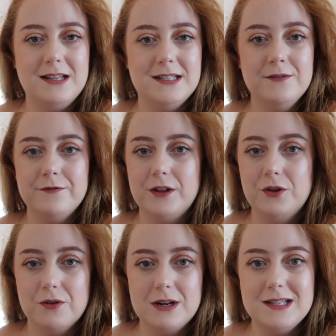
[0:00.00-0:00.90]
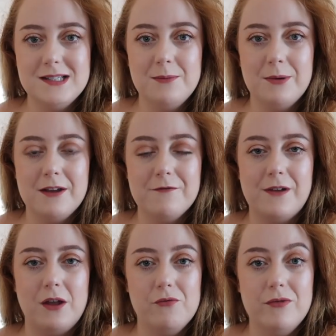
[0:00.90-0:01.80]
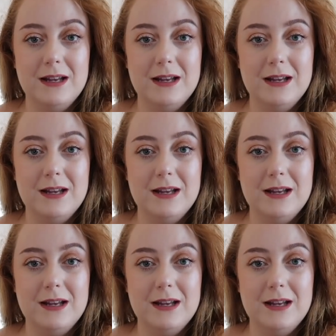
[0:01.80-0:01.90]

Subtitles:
It didn't feel greasy, but it felt